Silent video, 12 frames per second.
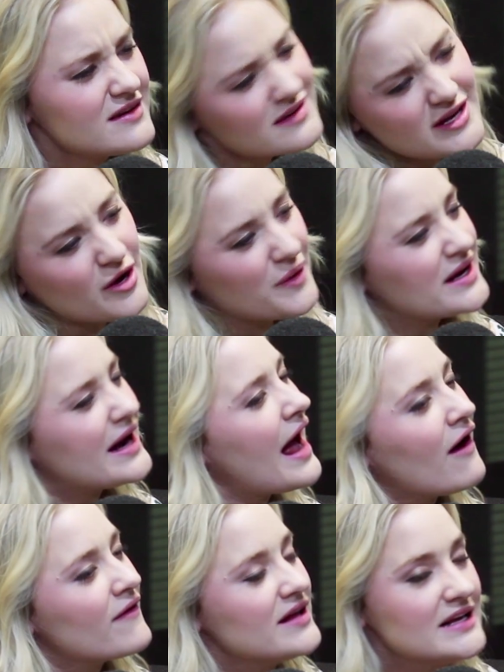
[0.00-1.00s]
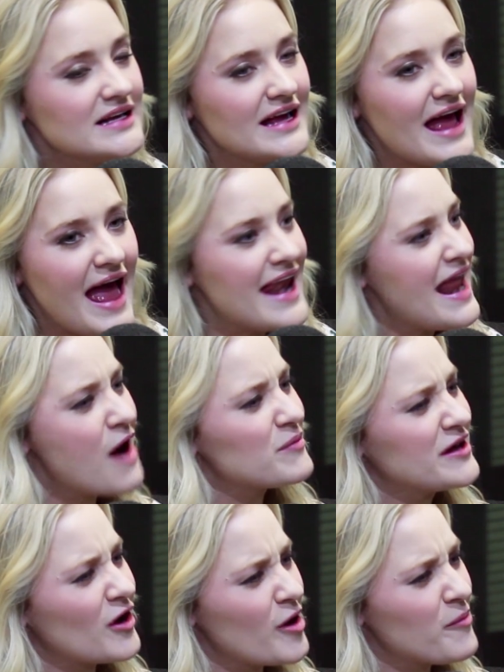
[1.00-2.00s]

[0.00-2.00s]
you know, in and out. Well, yeah, you guys, now we get our